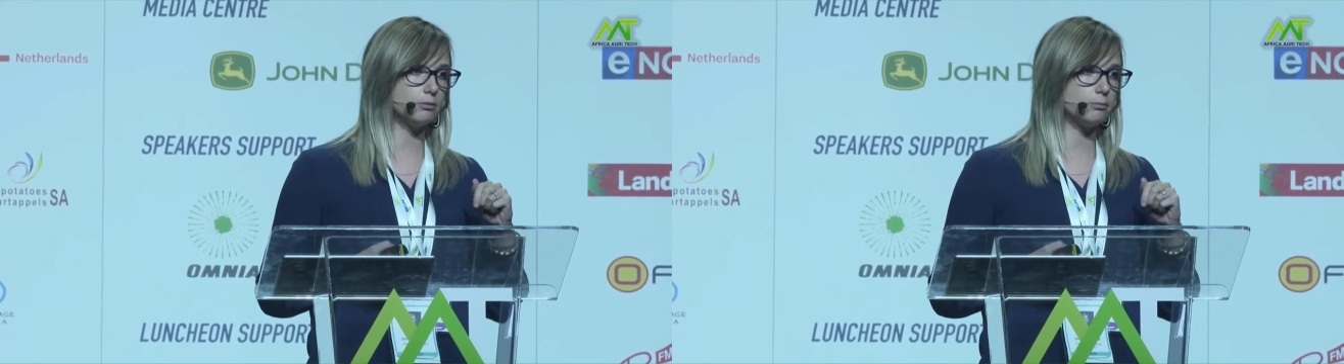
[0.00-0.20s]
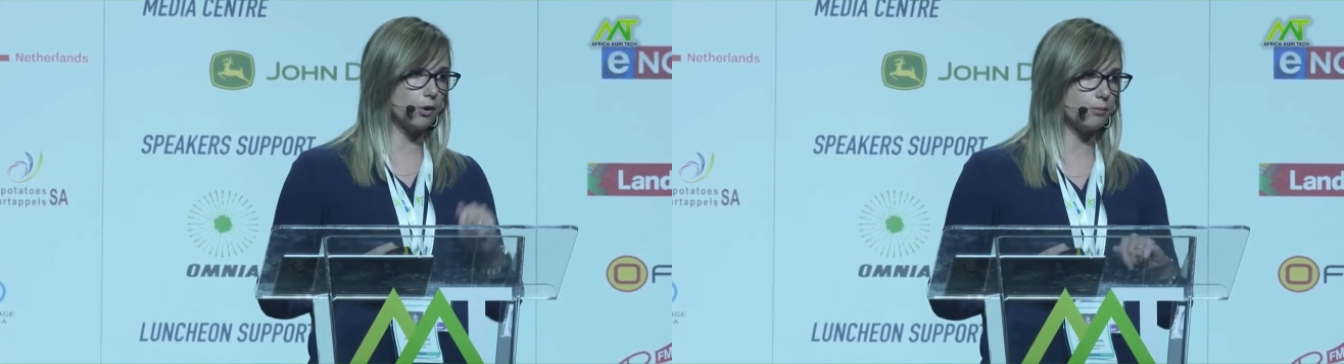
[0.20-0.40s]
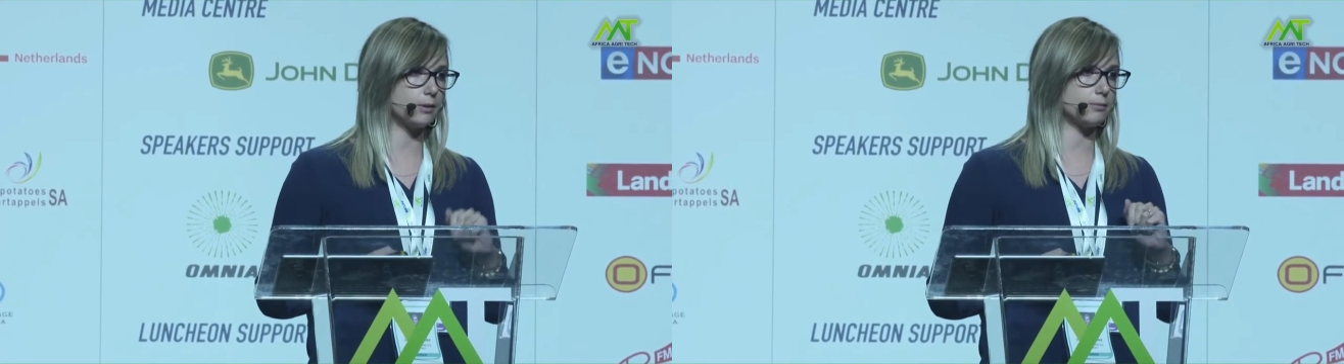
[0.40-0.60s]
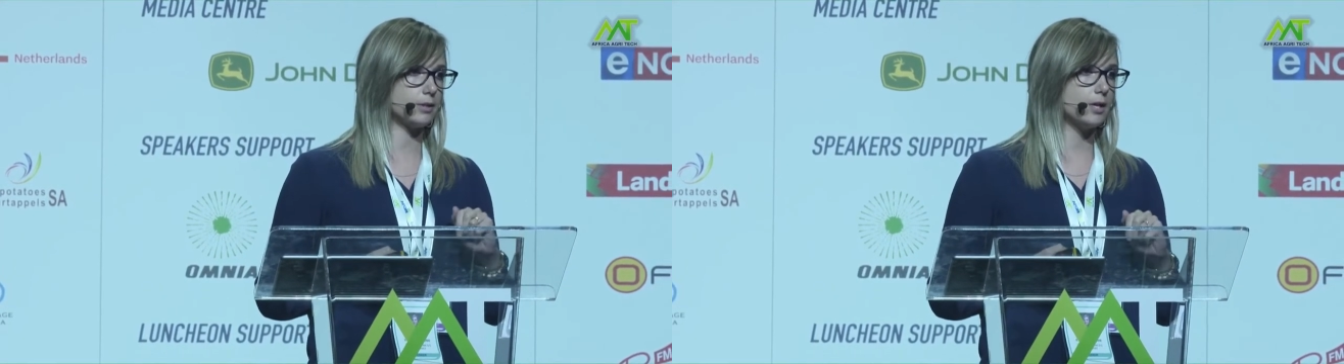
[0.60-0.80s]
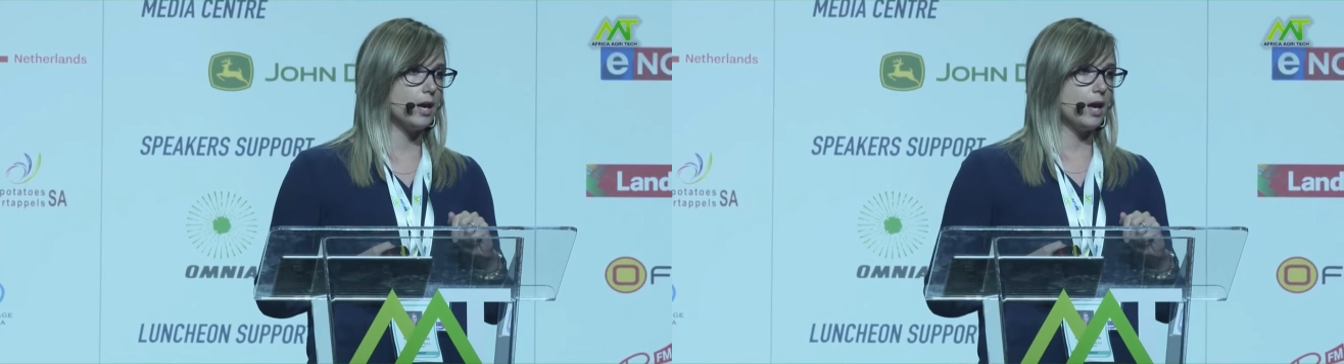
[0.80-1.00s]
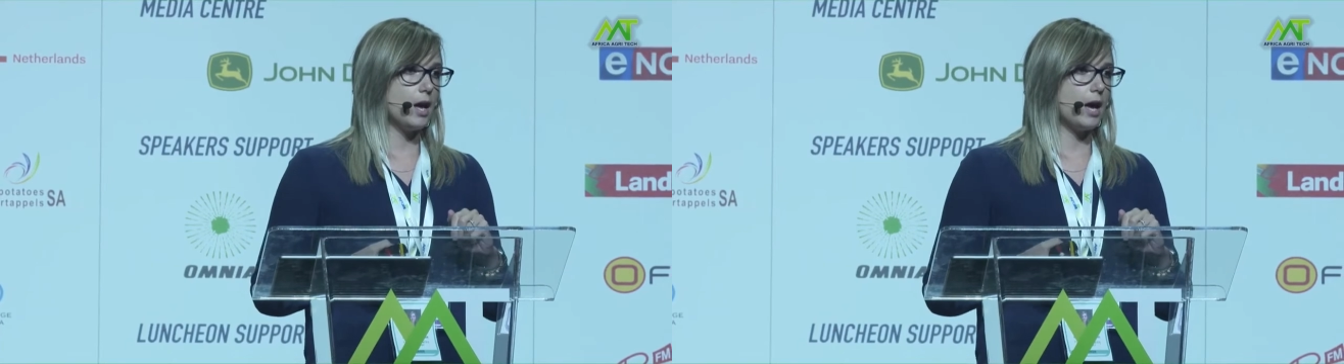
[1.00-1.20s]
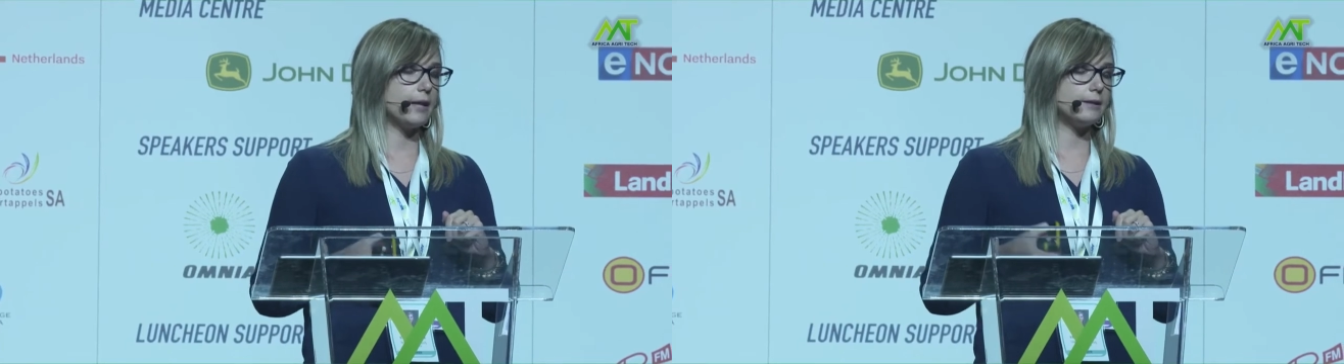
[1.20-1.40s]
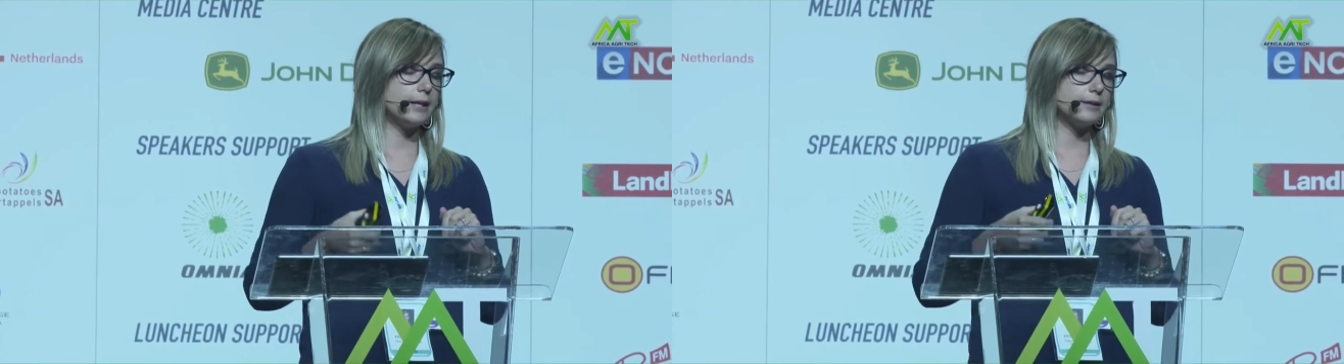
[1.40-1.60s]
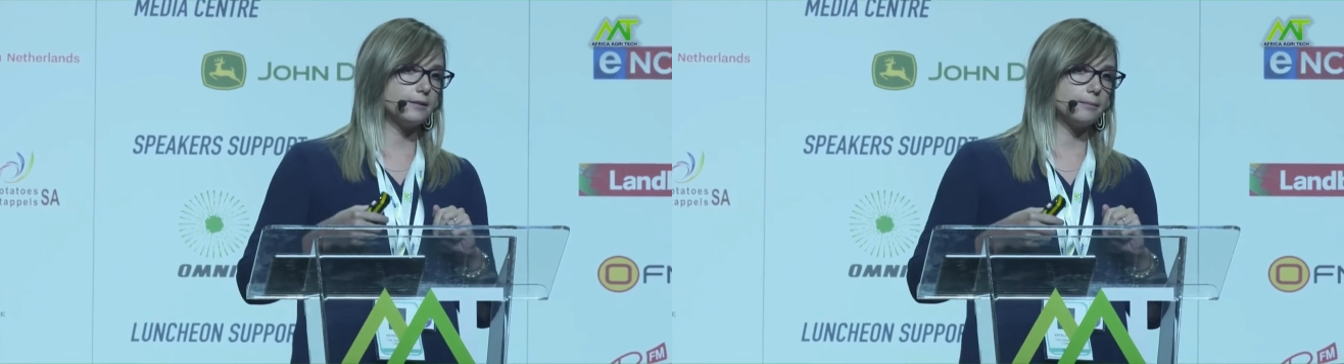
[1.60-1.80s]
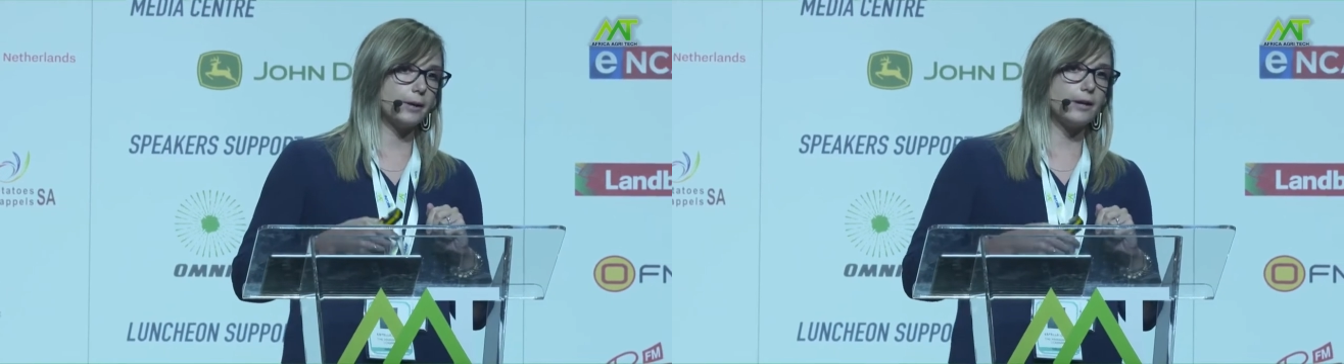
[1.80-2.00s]
problems, and that
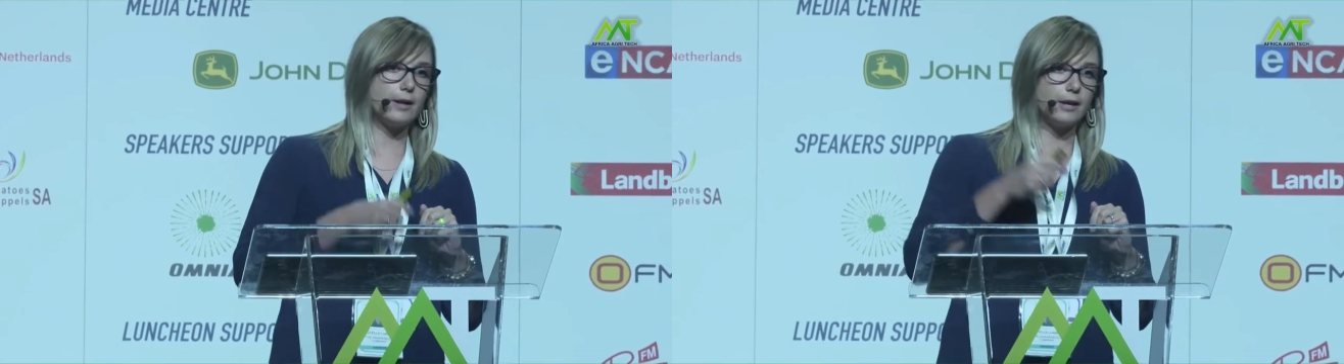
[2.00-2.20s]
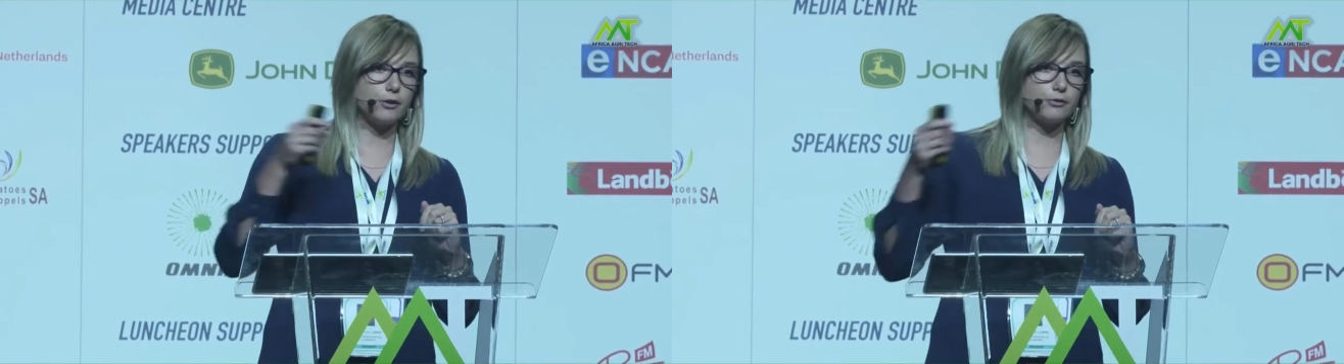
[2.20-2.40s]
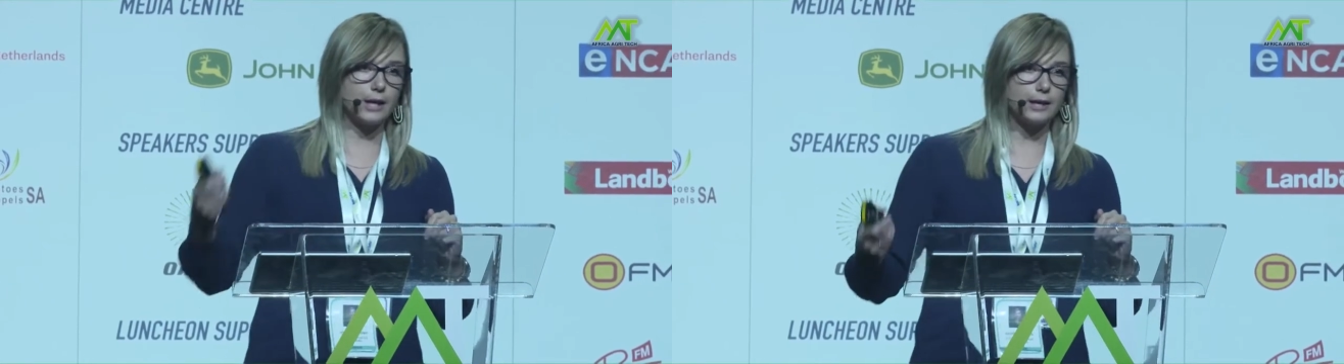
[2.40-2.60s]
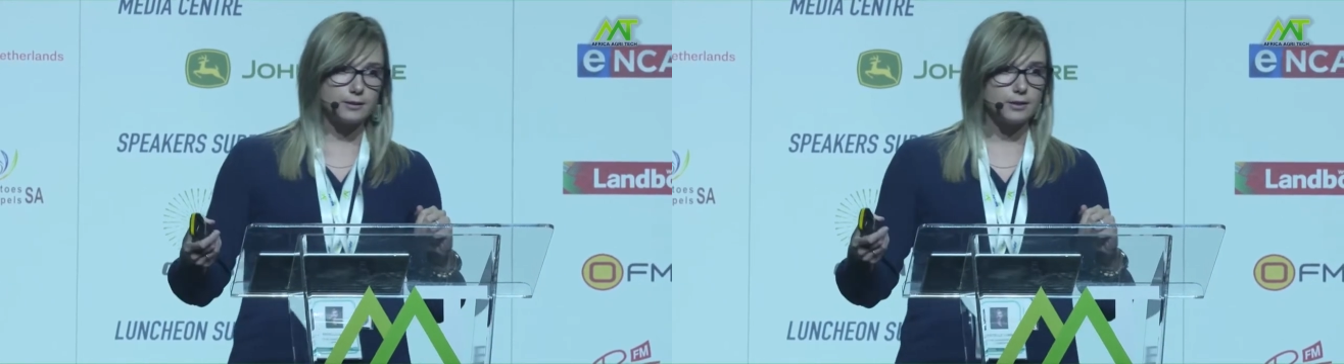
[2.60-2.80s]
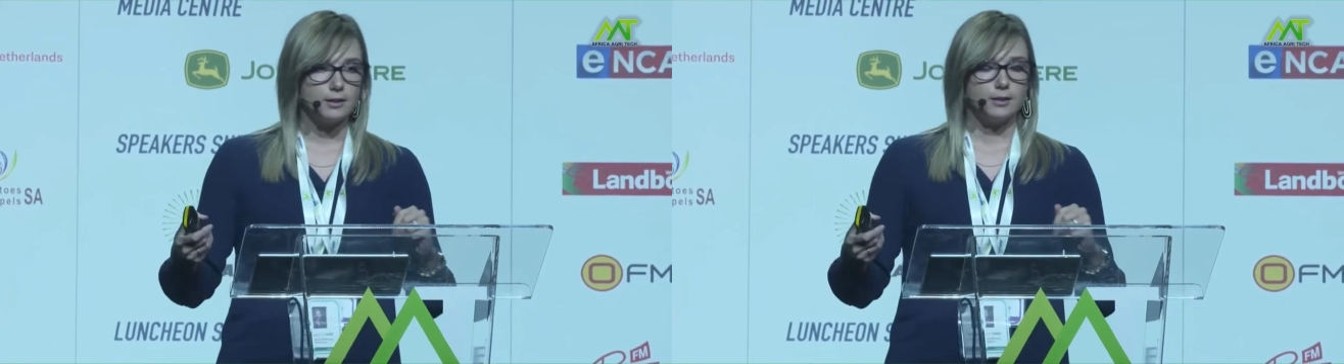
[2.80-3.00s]
by the end of that,